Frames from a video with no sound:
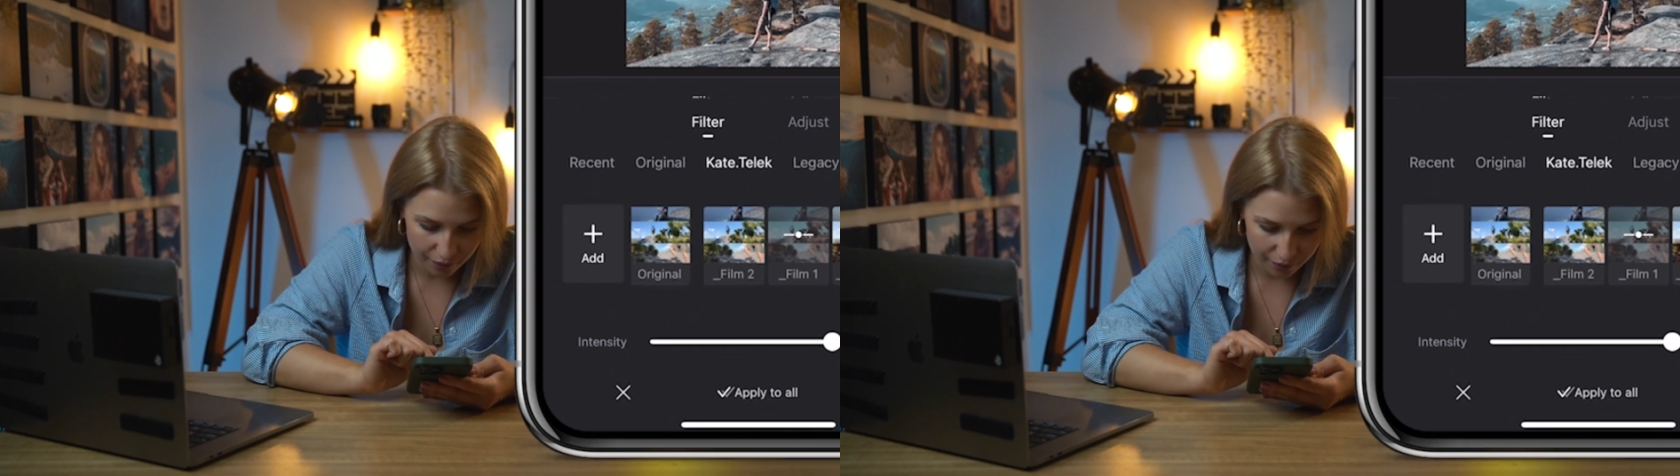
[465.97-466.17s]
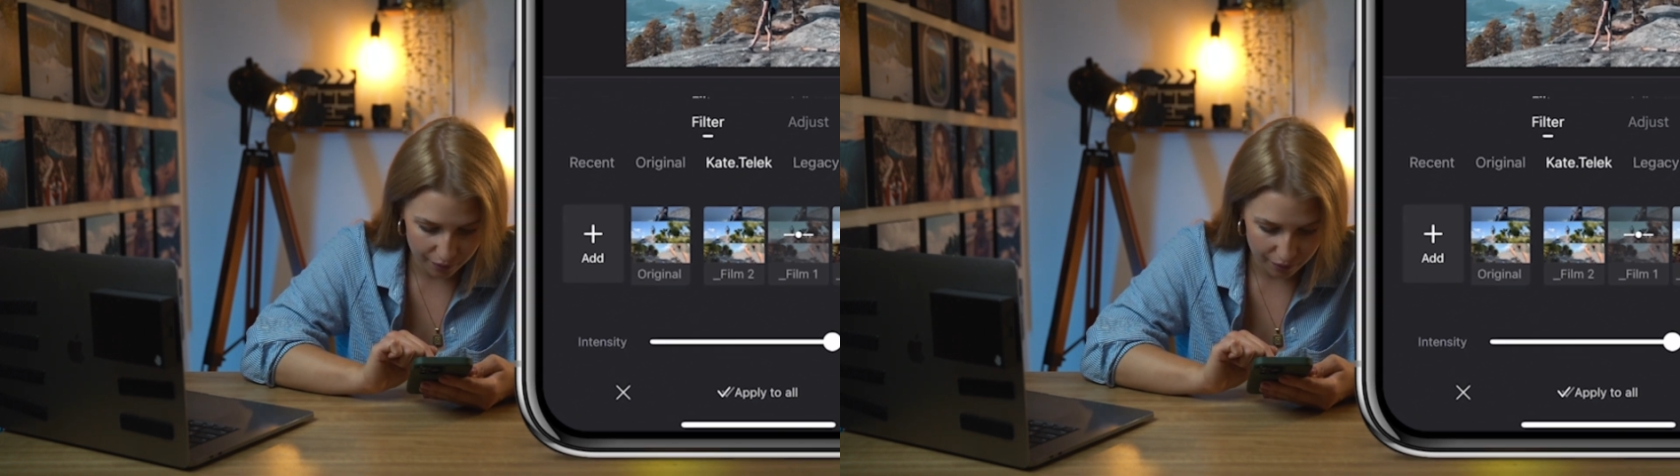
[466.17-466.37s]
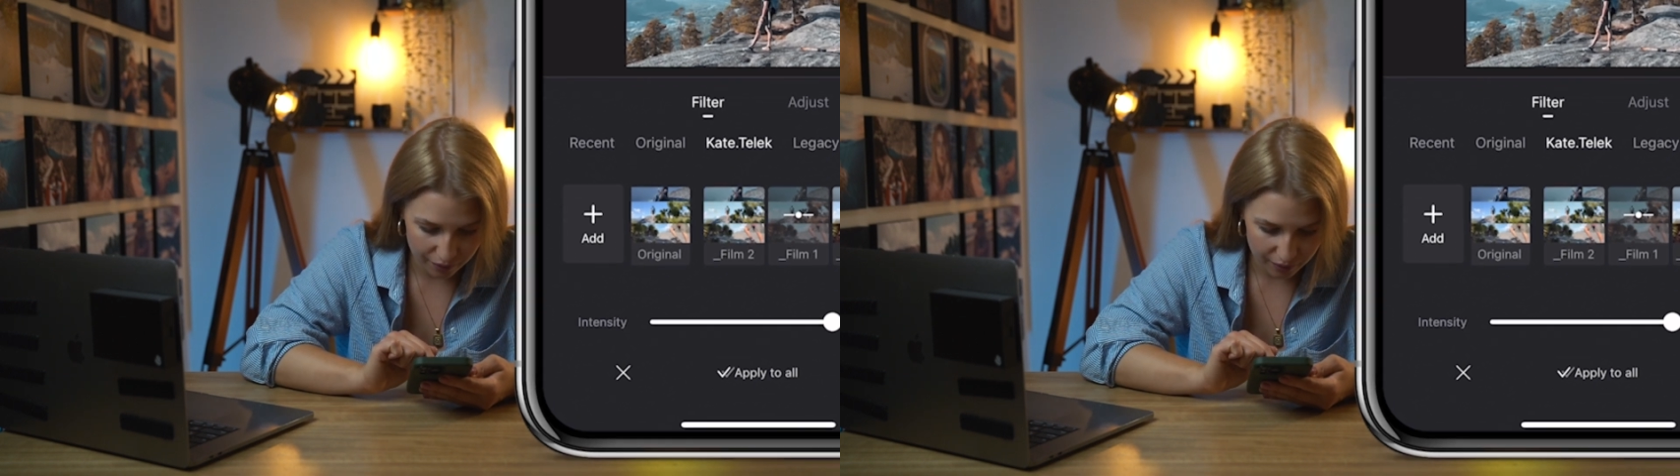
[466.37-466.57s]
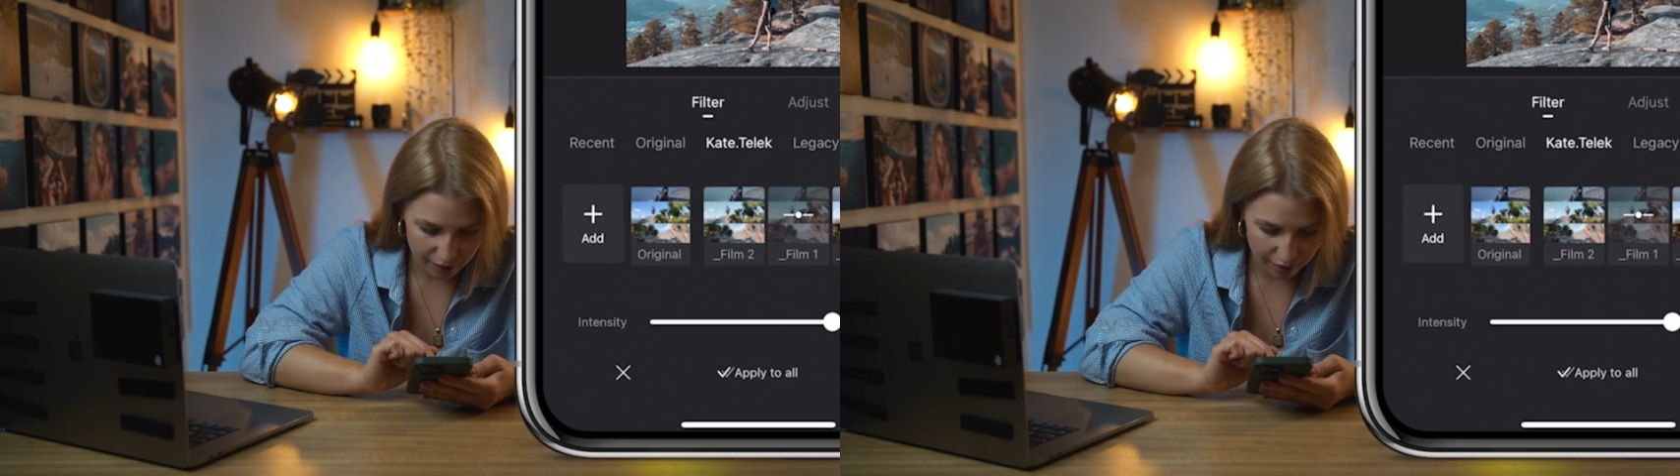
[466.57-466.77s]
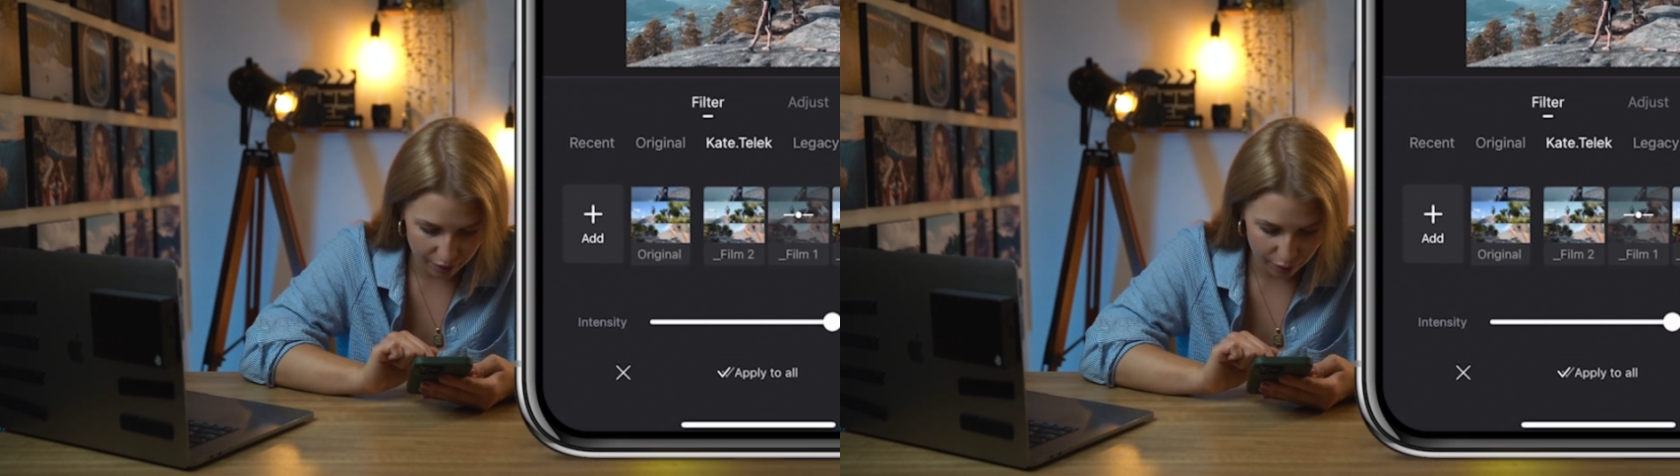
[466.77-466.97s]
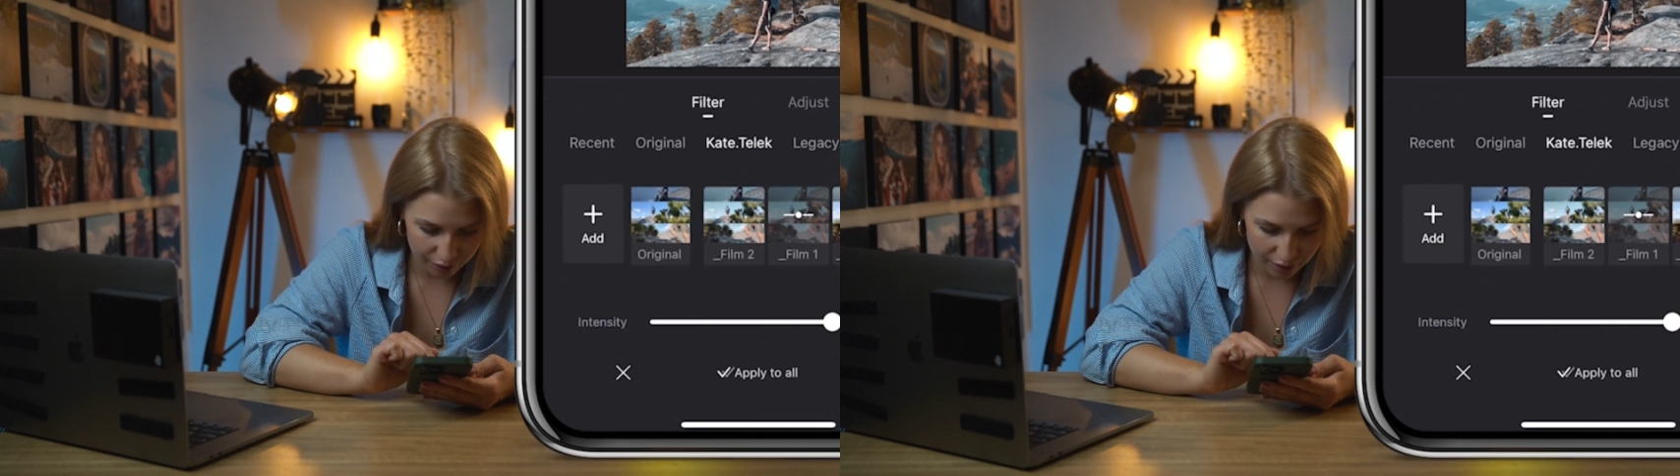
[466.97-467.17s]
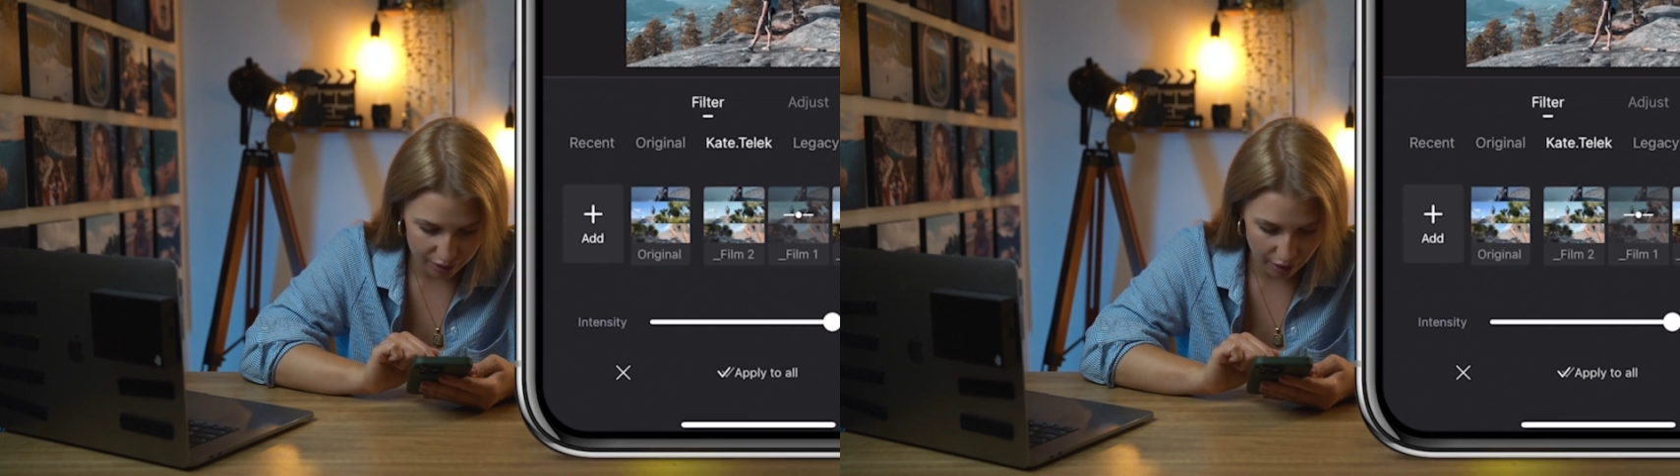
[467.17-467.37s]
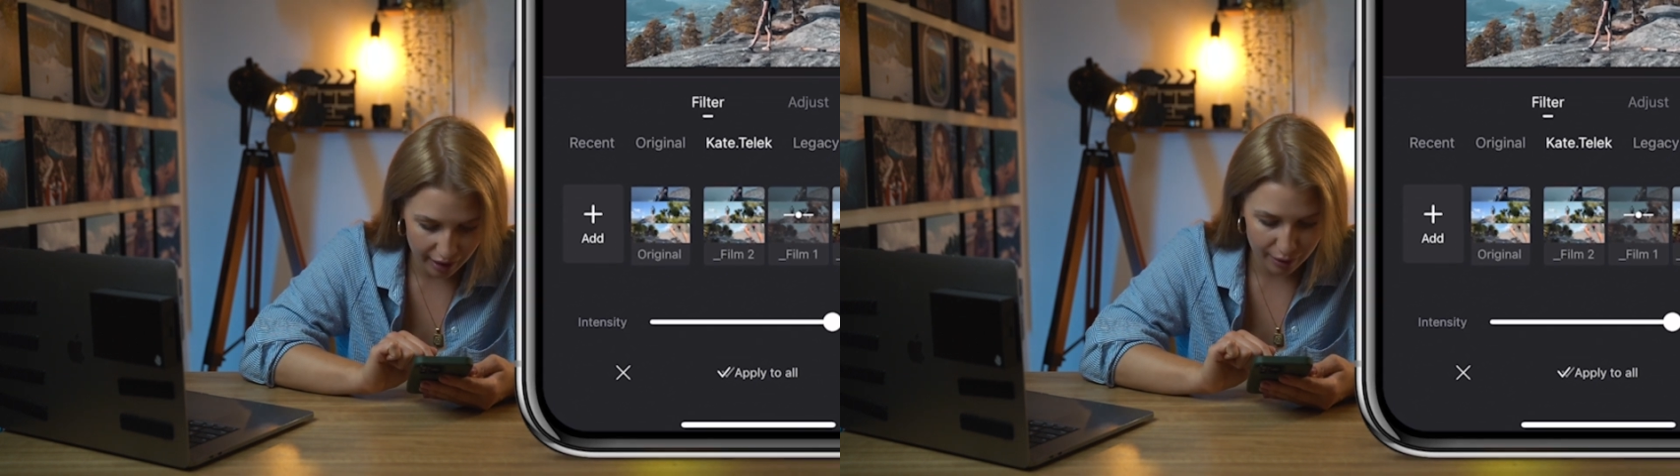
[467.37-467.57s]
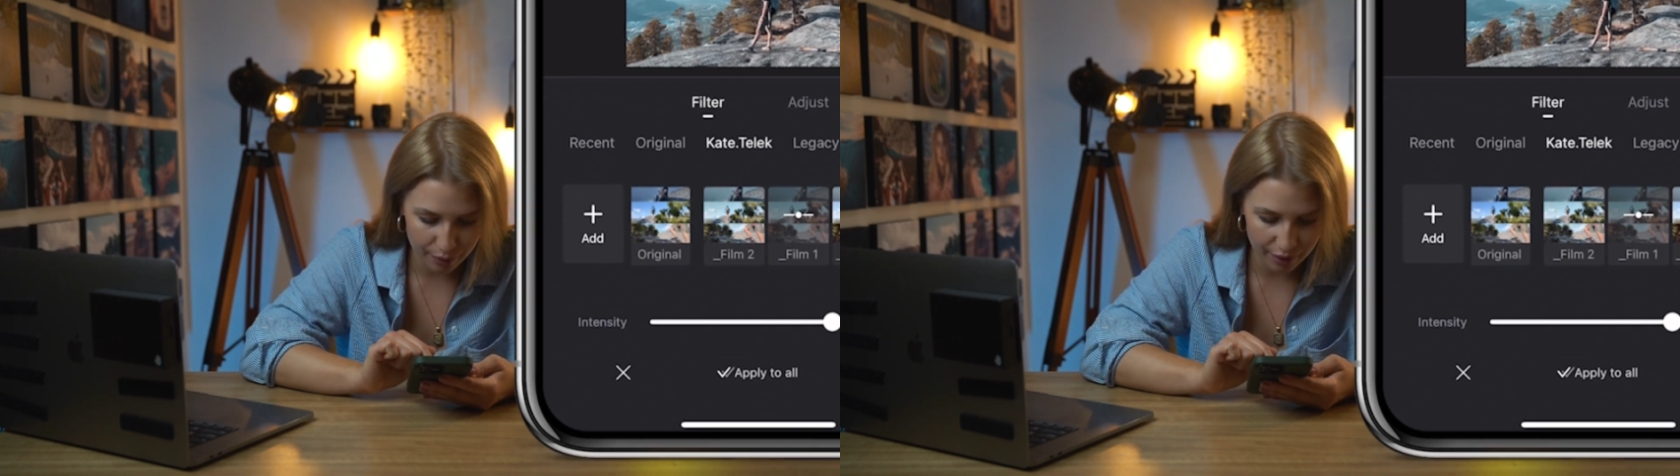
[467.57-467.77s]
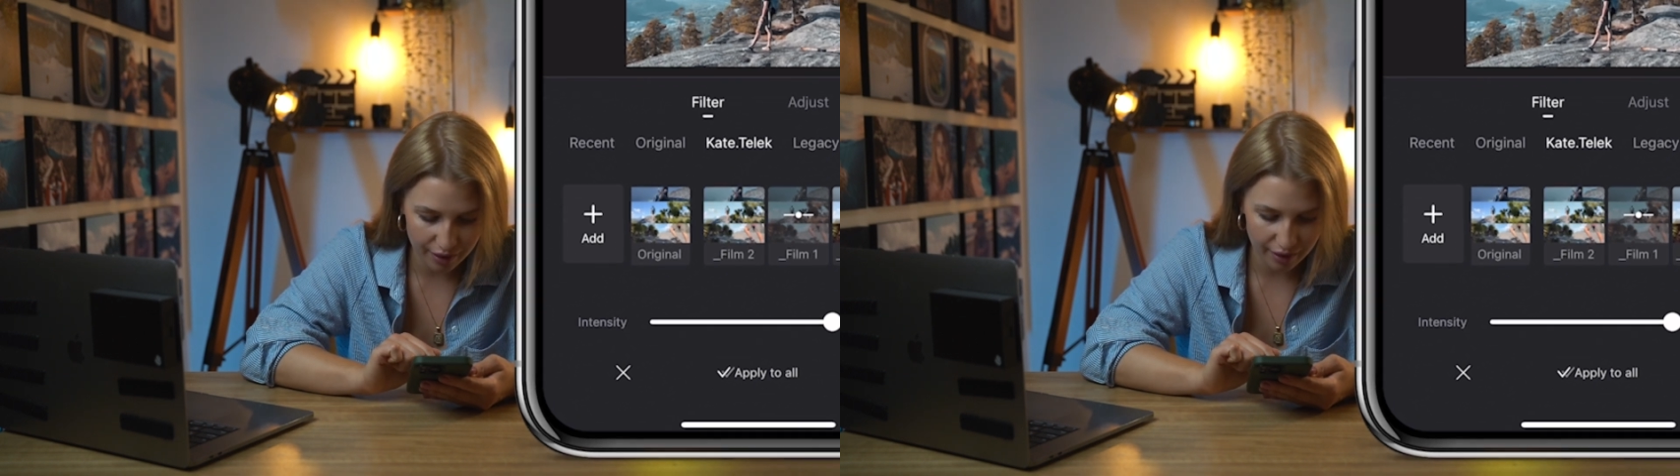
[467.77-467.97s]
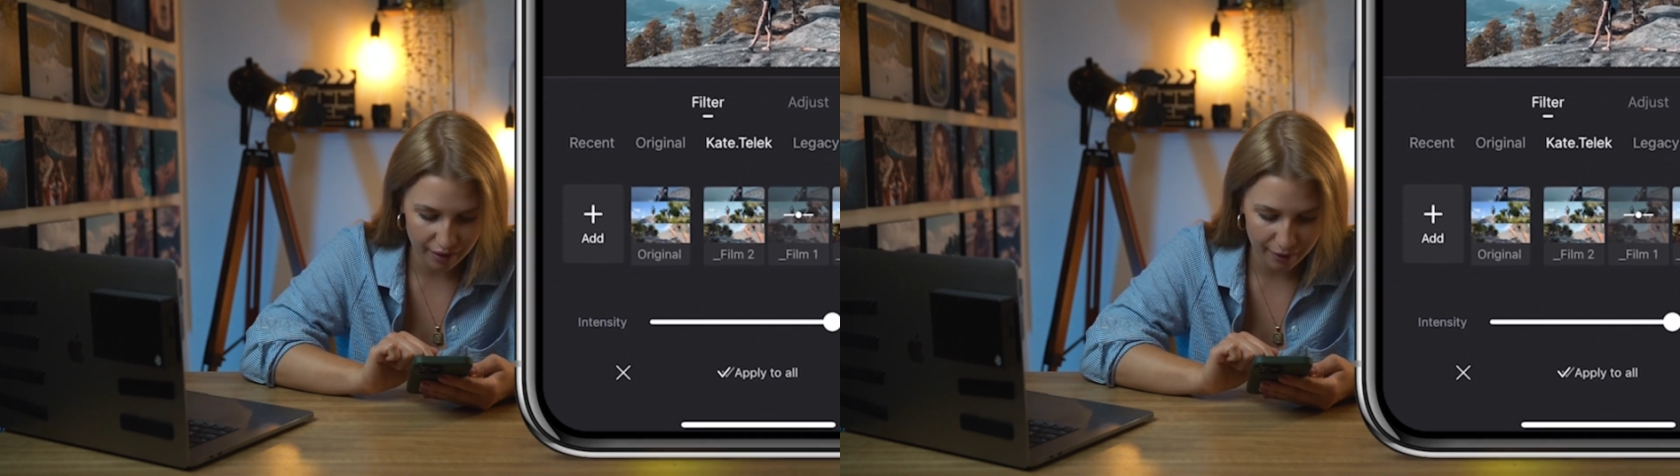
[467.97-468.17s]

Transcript: I don't know if you saw it, but